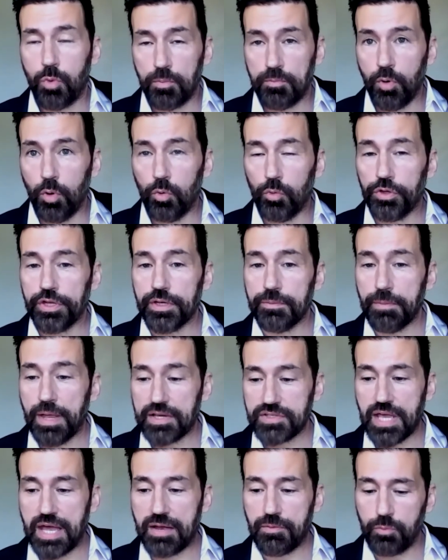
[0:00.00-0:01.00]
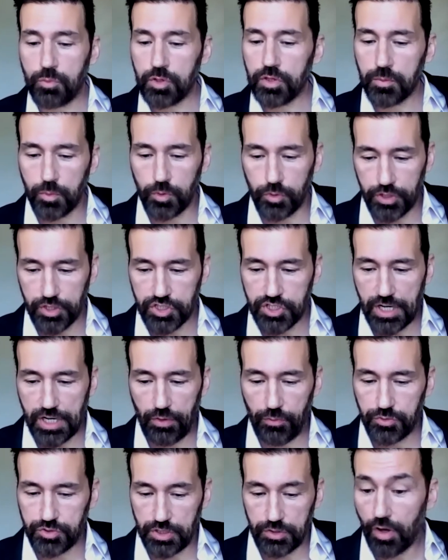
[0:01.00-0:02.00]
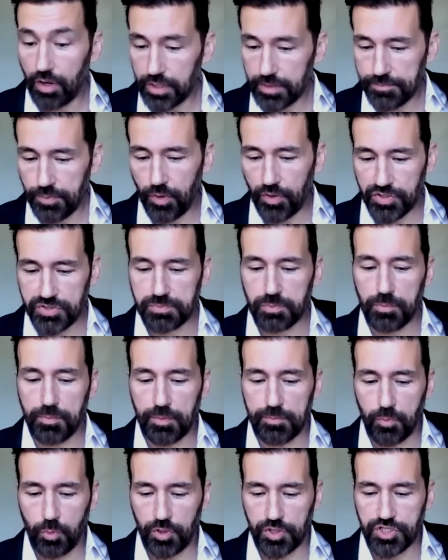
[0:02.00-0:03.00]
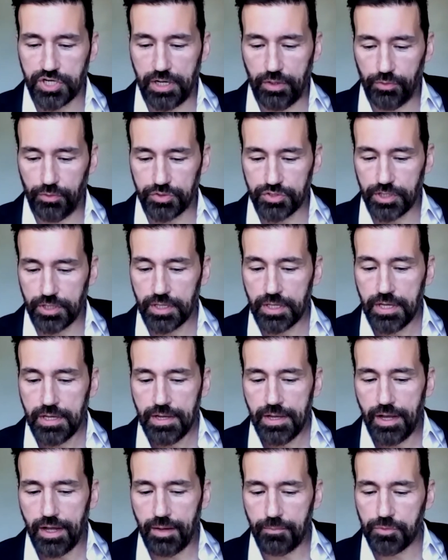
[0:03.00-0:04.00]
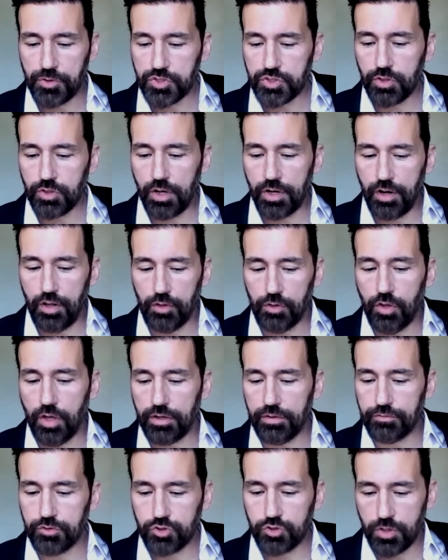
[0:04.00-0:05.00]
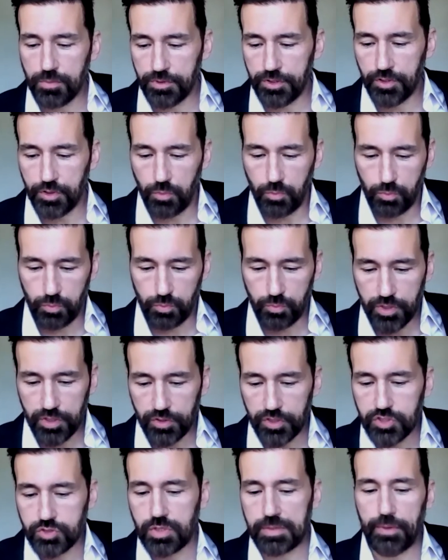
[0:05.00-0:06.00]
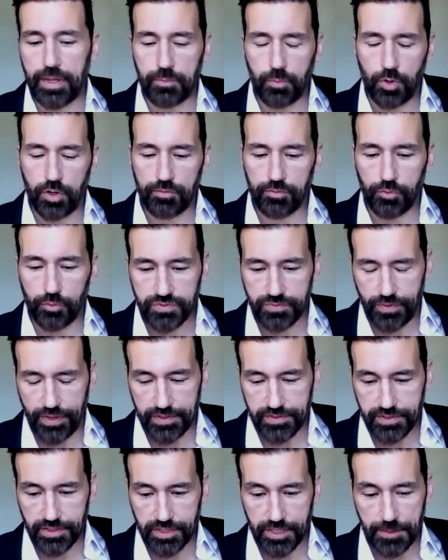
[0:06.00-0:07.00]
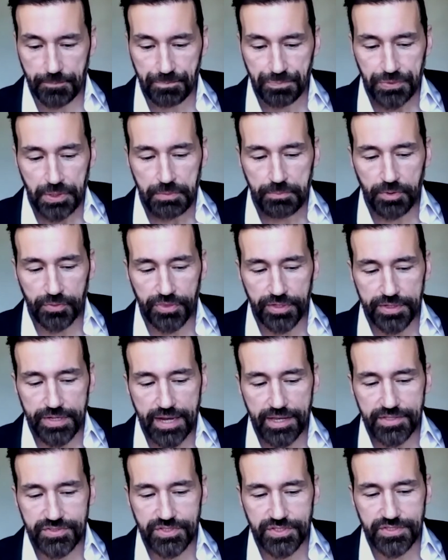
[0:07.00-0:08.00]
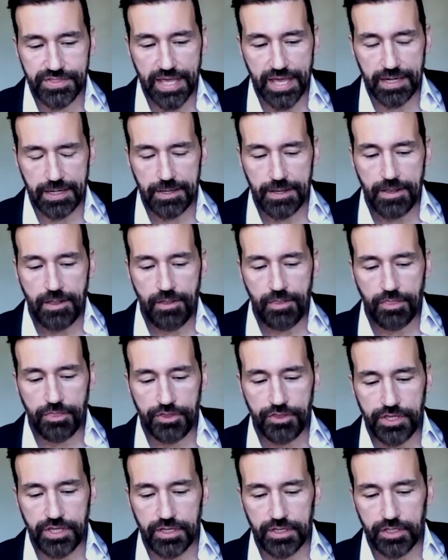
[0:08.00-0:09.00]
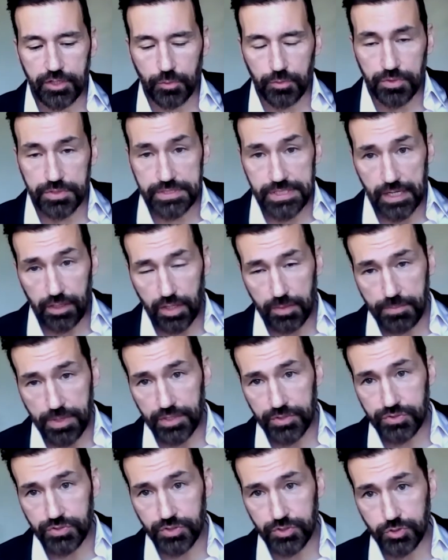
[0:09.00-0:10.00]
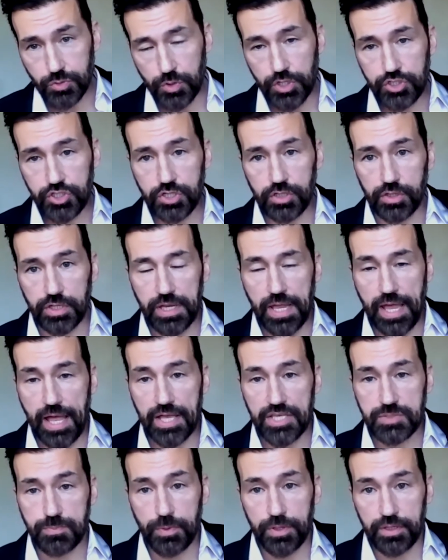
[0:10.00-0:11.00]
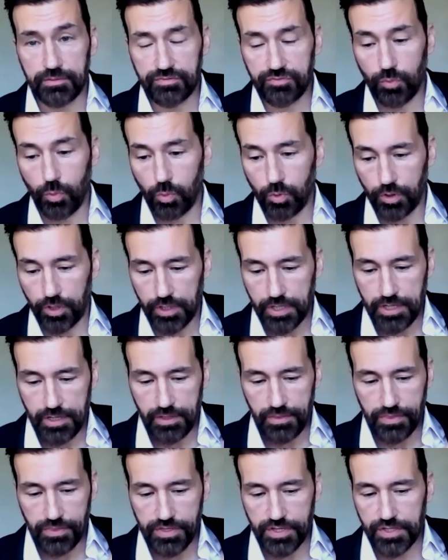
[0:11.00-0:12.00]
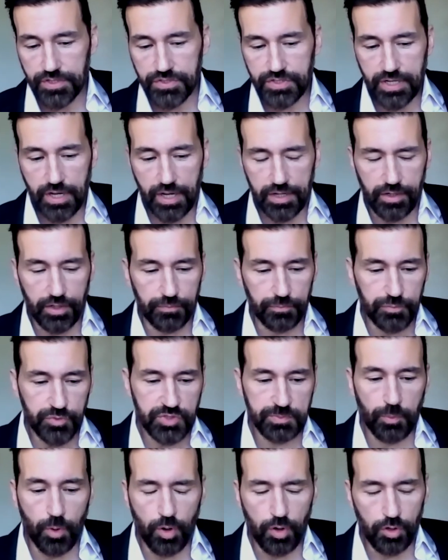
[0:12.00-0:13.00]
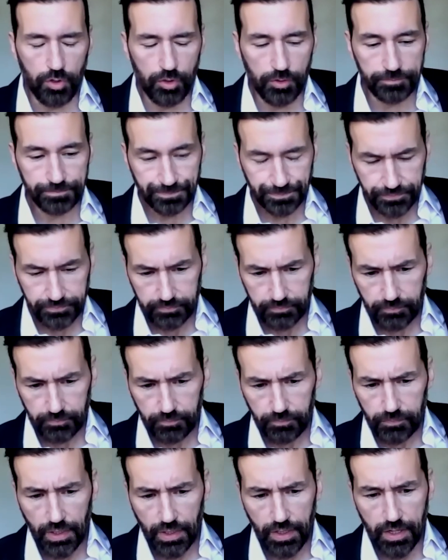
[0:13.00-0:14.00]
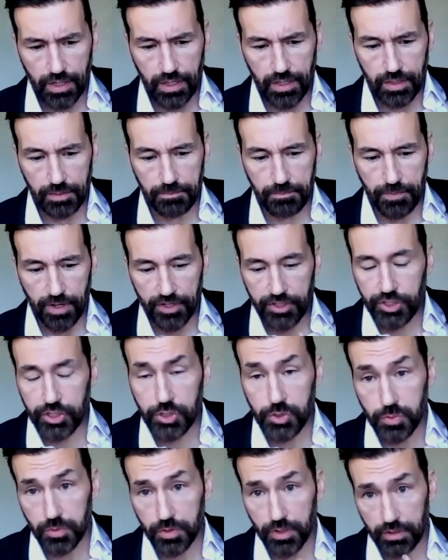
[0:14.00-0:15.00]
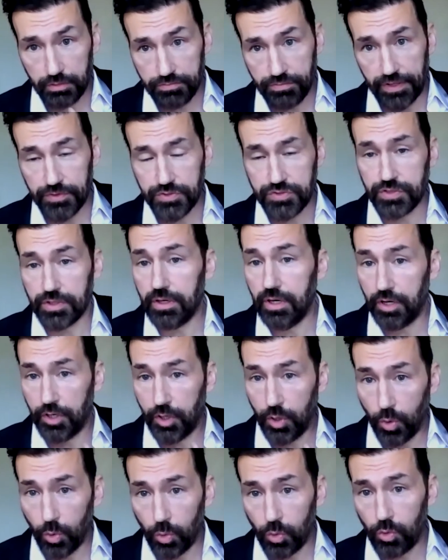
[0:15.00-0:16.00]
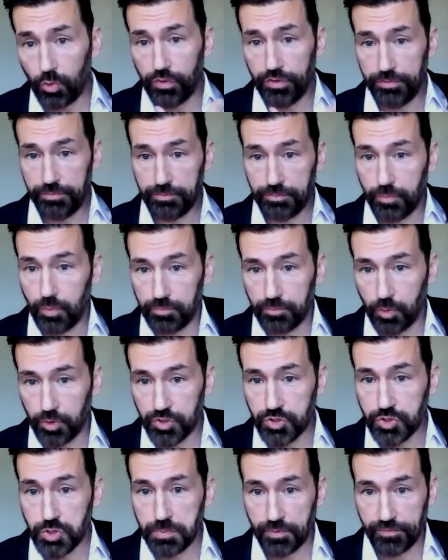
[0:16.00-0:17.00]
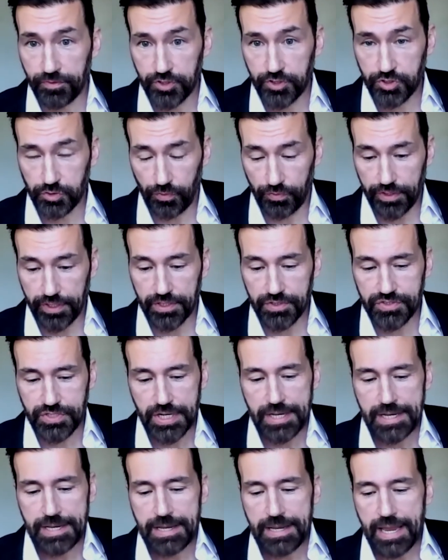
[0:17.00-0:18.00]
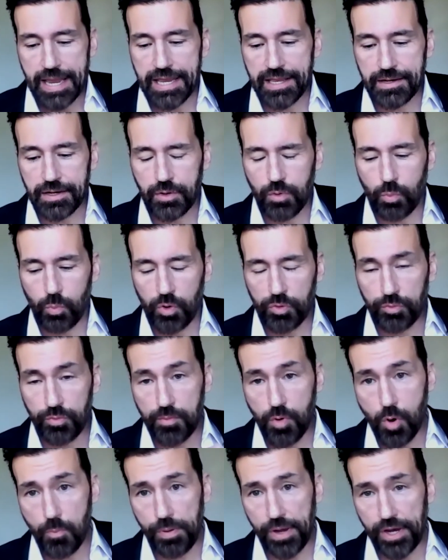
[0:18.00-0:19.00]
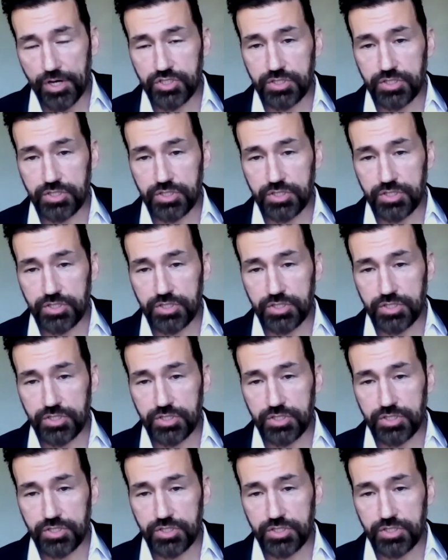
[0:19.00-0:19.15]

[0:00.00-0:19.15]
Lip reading: remotely makes that really, really challenging. Not impossible, but more challenging. There's not a lot of really streamlined workflows for that today. But the net is that the telemedicine traditionally has been for these kind of small acute events, a cold, more superficial things. And with remote